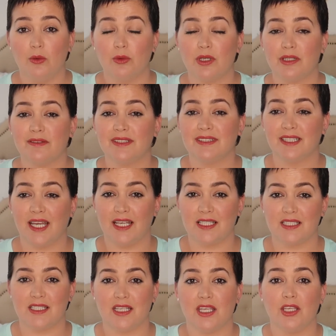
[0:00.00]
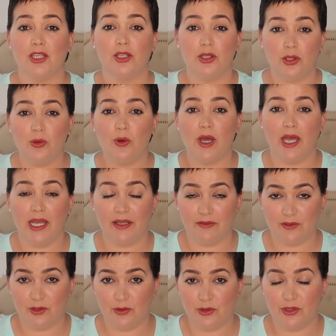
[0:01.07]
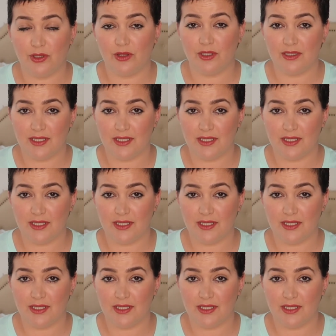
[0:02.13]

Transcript: whatever task you have during the